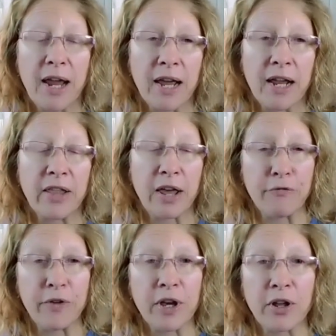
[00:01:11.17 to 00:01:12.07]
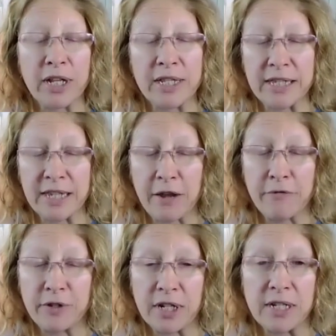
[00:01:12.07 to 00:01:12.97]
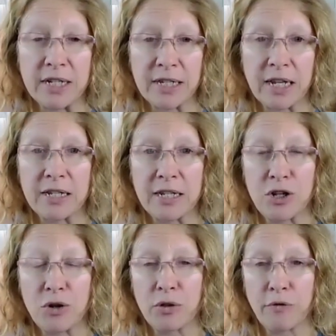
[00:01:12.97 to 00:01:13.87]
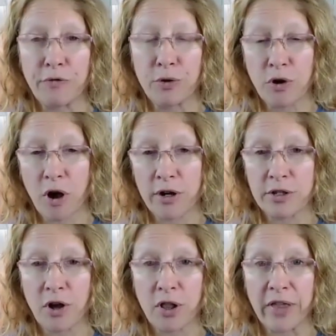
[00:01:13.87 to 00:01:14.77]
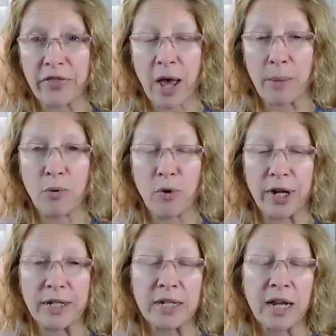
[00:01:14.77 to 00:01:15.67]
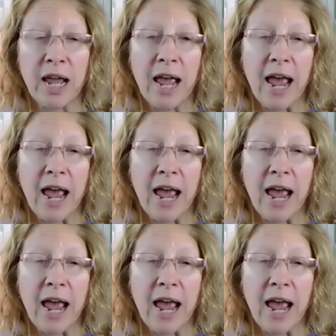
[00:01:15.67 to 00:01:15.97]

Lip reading: and they feel it's safe to discontinue the fluconazole at that point.